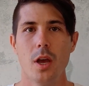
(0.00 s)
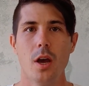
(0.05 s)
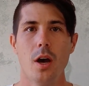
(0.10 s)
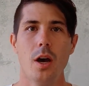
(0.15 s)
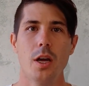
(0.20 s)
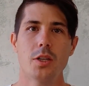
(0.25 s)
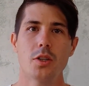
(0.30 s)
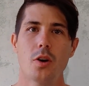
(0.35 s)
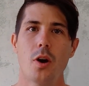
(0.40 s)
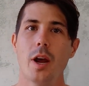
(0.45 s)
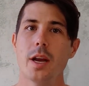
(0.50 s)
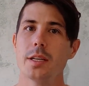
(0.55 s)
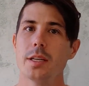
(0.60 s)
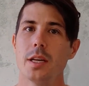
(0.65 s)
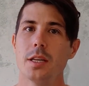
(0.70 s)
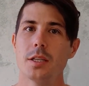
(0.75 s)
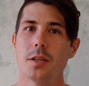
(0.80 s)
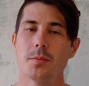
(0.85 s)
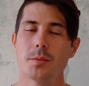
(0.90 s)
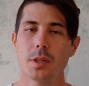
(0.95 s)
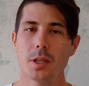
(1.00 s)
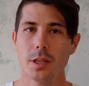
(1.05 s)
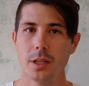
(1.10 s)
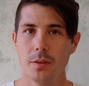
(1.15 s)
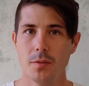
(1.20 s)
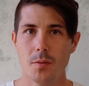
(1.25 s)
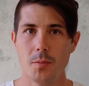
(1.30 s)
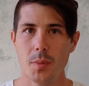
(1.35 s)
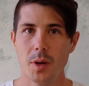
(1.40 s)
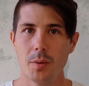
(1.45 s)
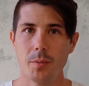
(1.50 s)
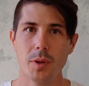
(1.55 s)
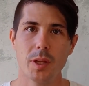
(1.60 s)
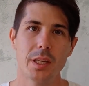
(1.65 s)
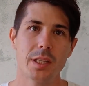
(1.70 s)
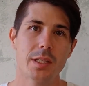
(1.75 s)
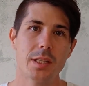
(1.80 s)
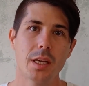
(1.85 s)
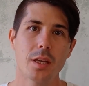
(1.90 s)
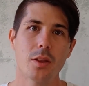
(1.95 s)
I try and teach them to live a
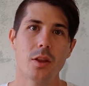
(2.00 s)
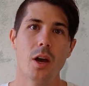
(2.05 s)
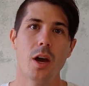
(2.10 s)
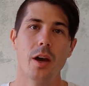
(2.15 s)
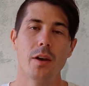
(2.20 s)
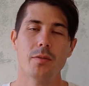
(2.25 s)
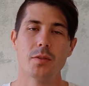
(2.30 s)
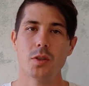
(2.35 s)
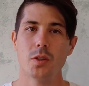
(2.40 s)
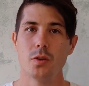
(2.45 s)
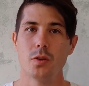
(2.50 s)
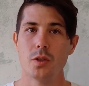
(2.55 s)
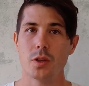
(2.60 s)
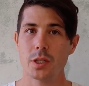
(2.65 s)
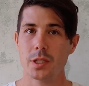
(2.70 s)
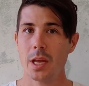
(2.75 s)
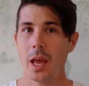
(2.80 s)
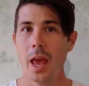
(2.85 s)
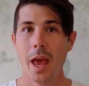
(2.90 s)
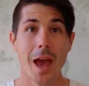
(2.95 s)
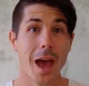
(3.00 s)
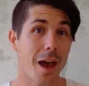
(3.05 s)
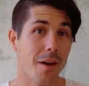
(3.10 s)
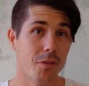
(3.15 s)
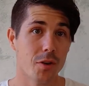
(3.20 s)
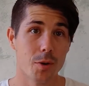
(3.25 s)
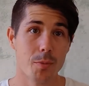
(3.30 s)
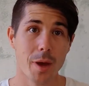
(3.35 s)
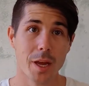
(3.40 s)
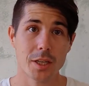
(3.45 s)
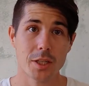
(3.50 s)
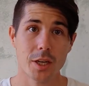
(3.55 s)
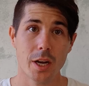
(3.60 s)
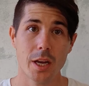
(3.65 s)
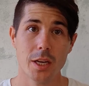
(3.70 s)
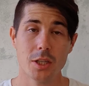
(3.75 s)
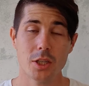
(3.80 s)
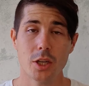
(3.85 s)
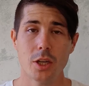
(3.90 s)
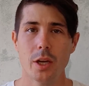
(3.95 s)
minimalistic life, to just have an
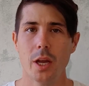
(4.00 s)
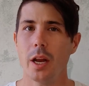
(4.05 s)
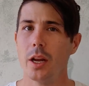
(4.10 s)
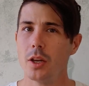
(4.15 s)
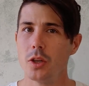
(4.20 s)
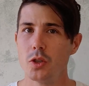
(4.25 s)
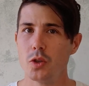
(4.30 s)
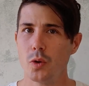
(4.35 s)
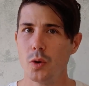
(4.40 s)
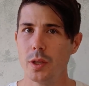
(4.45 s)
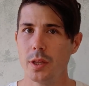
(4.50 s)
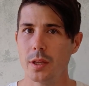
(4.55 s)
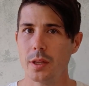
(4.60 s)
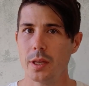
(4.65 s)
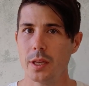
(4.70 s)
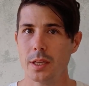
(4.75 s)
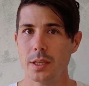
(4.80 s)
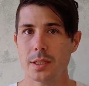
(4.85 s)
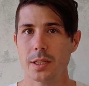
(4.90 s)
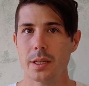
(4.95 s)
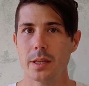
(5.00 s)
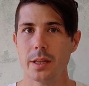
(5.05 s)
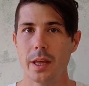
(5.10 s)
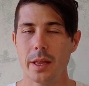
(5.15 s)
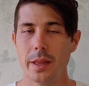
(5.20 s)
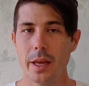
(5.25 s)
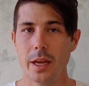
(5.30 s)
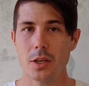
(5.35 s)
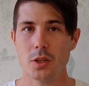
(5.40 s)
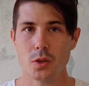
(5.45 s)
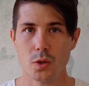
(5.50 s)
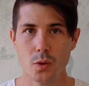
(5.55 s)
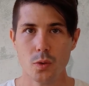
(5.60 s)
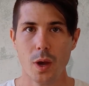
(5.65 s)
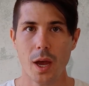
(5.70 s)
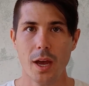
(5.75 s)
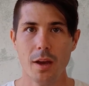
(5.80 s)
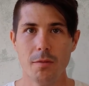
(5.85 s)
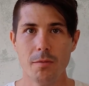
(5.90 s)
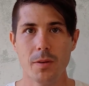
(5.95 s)
imagination and enjoy the things that they do
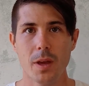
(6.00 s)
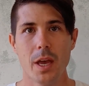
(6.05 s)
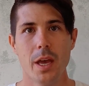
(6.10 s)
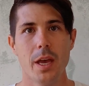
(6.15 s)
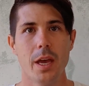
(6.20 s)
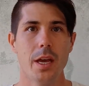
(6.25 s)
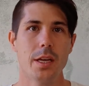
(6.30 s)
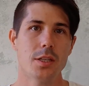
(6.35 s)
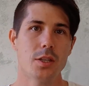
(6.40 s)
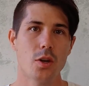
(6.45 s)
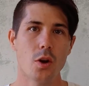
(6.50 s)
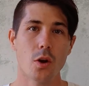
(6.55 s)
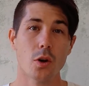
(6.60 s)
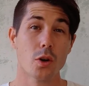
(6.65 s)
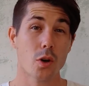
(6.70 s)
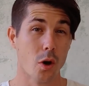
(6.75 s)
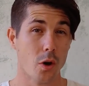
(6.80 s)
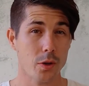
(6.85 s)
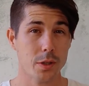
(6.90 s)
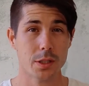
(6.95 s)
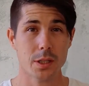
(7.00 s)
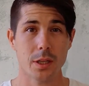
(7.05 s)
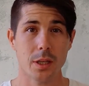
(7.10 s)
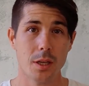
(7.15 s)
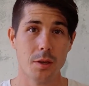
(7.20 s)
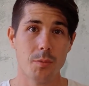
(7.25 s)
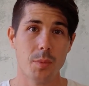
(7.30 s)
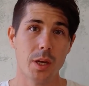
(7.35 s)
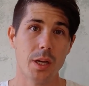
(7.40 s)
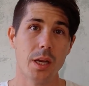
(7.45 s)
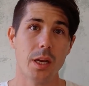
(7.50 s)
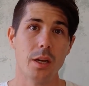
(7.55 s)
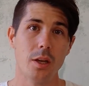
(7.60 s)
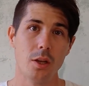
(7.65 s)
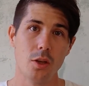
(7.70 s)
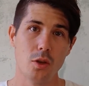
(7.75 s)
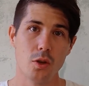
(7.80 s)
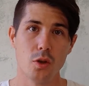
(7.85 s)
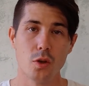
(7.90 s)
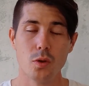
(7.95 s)
have, and to not constantly be
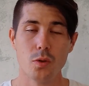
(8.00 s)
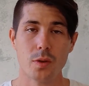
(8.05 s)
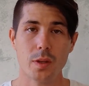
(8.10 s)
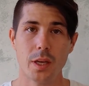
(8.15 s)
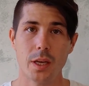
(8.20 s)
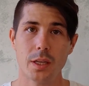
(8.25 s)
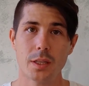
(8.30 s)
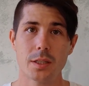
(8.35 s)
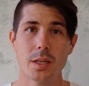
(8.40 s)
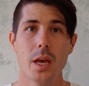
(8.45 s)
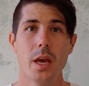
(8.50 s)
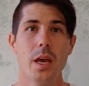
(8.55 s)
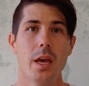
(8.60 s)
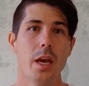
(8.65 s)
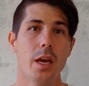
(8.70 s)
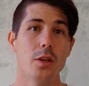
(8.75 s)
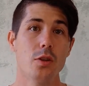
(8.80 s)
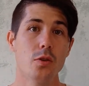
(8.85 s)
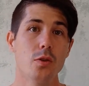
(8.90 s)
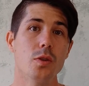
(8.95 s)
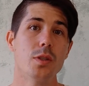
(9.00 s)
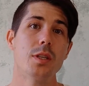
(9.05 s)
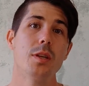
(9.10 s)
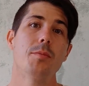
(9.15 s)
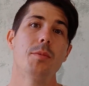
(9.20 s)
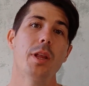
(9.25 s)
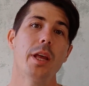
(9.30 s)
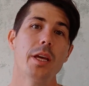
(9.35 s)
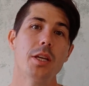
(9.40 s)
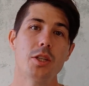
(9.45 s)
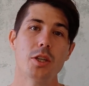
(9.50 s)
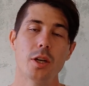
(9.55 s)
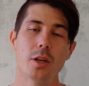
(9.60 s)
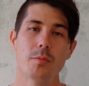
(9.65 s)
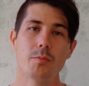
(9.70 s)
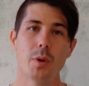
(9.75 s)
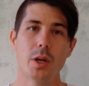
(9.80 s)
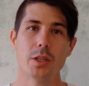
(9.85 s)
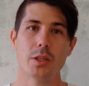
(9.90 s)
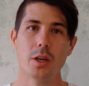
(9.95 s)
needing new things and new
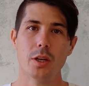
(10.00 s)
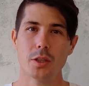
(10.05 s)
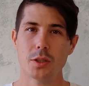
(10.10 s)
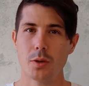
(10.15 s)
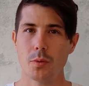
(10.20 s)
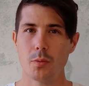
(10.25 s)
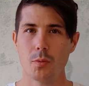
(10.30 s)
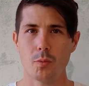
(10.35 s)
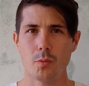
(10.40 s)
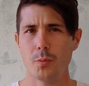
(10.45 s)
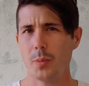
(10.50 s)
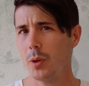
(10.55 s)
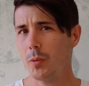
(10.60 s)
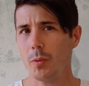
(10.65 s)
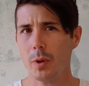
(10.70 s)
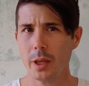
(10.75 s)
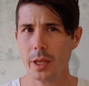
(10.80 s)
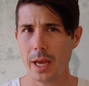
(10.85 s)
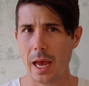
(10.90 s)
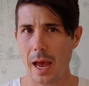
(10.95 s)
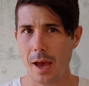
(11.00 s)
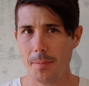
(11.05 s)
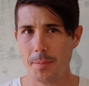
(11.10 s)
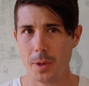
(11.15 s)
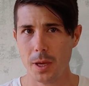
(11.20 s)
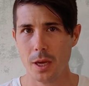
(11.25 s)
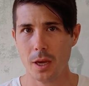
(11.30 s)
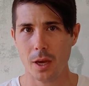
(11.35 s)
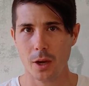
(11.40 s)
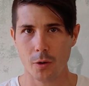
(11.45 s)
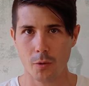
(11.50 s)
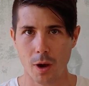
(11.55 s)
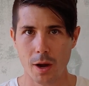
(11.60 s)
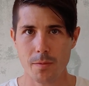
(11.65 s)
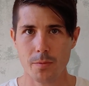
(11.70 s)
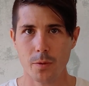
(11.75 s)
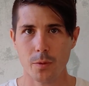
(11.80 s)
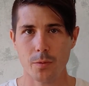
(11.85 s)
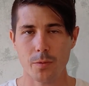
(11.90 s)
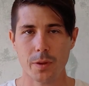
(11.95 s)
stimulation, but just to be really happy and
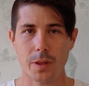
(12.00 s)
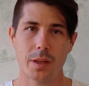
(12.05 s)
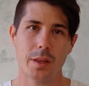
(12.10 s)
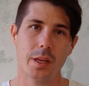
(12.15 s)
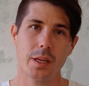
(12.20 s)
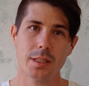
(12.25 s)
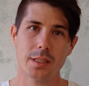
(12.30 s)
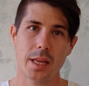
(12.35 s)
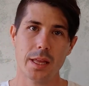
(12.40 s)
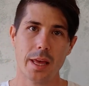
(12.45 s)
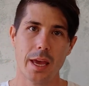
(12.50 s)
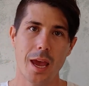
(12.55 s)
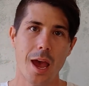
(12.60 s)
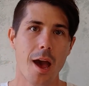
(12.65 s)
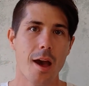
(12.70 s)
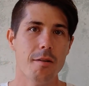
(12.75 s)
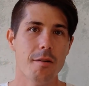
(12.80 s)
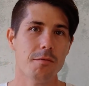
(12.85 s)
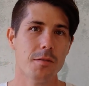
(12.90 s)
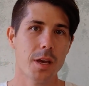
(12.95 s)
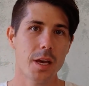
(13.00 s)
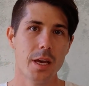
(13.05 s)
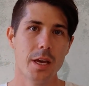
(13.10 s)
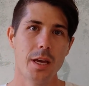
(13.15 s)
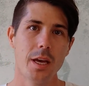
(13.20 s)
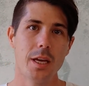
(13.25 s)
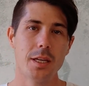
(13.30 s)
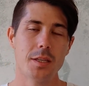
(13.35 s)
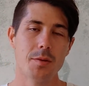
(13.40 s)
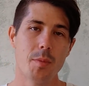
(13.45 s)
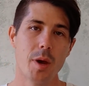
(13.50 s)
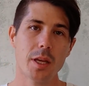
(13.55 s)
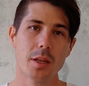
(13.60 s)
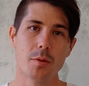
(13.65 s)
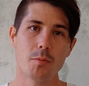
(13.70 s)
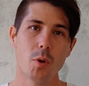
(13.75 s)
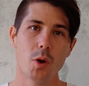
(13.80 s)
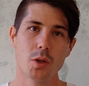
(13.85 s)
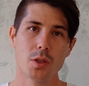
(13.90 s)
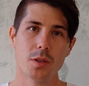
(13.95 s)
grateful for the things that they have and to make
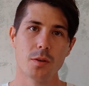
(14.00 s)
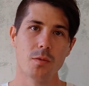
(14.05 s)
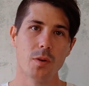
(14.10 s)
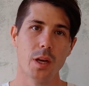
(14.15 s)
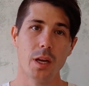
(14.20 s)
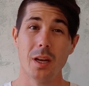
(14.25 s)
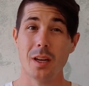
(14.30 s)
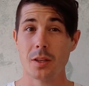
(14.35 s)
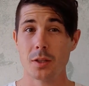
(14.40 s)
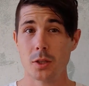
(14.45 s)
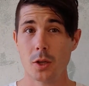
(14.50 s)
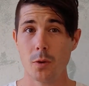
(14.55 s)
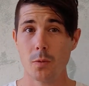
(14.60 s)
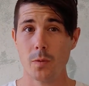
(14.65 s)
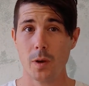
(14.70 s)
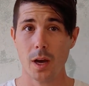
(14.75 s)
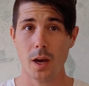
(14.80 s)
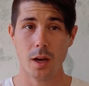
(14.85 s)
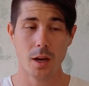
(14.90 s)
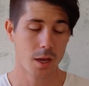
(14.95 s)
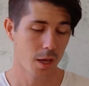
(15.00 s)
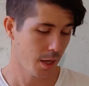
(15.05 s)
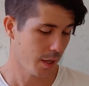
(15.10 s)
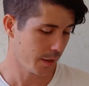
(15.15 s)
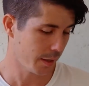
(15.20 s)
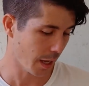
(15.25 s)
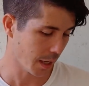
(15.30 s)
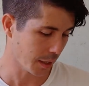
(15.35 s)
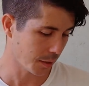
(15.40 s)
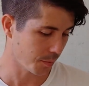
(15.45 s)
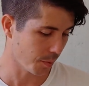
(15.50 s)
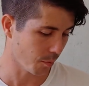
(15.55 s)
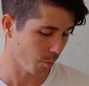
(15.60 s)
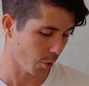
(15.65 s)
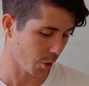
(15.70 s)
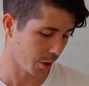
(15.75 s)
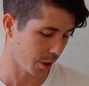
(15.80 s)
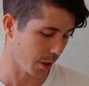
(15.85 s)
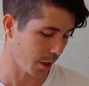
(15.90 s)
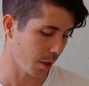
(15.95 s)
the most of it. And so far, that's been
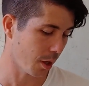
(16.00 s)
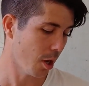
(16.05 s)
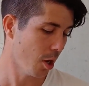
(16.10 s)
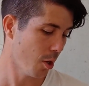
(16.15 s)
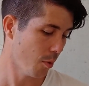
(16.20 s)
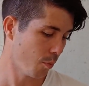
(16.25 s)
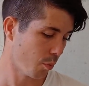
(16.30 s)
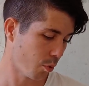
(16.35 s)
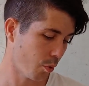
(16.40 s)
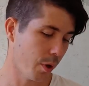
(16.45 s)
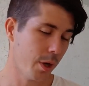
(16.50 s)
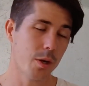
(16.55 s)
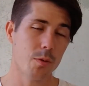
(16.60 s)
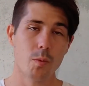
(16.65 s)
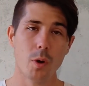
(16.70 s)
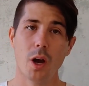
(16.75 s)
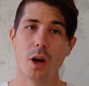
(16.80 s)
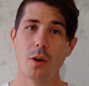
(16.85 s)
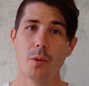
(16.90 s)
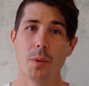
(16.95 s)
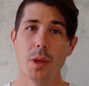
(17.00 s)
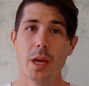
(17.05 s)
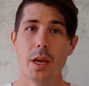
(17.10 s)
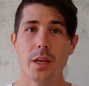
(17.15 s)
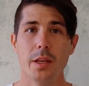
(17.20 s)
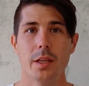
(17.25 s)
working pretty well.